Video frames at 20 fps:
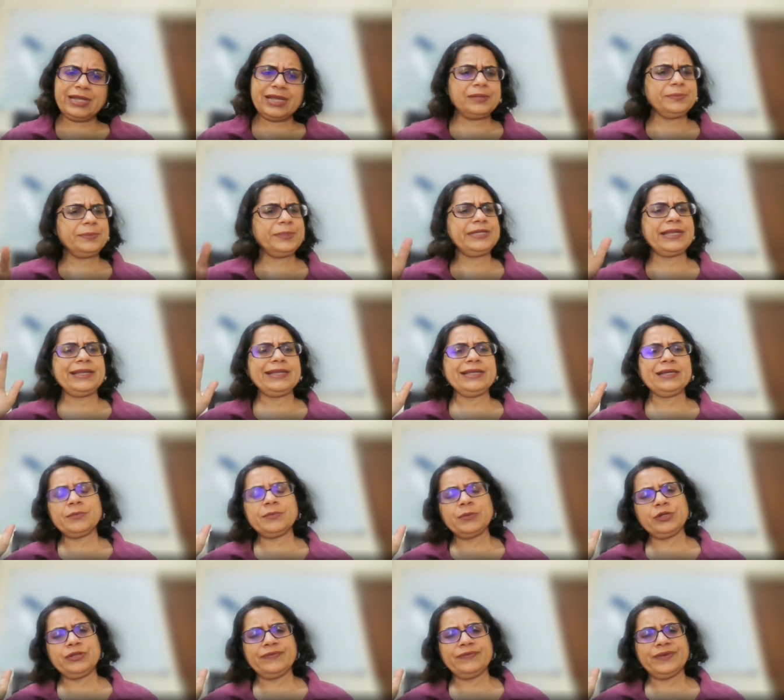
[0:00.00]
I'll be telling
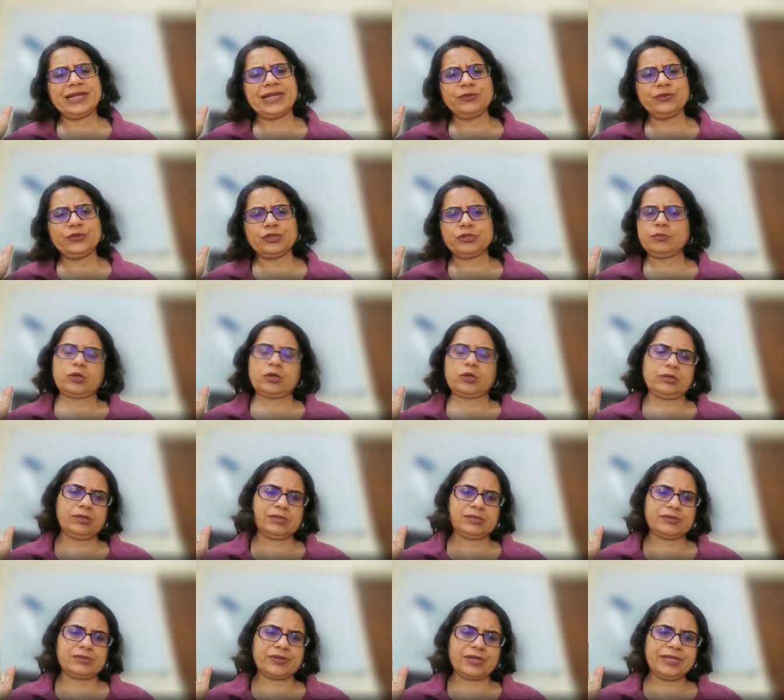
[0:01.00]
about the valuation
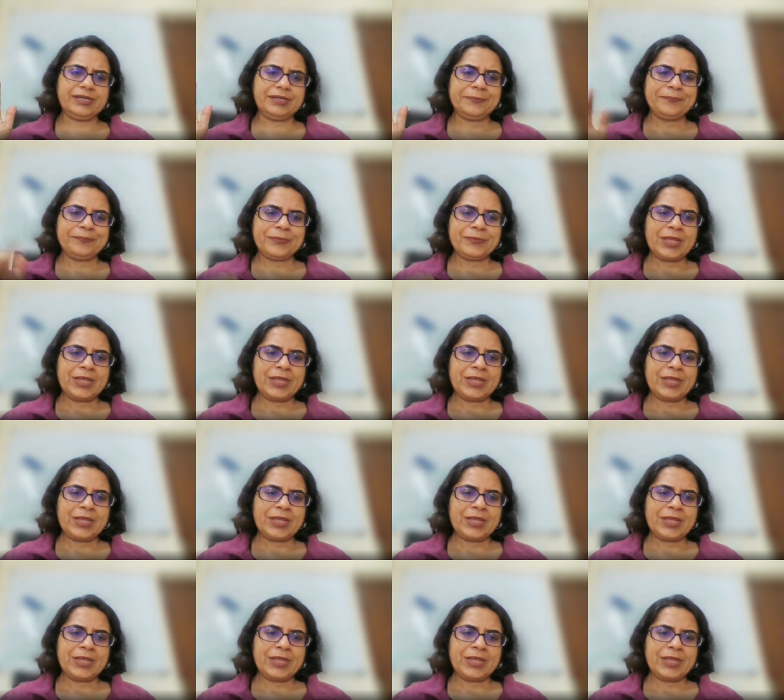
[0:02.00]
models, right?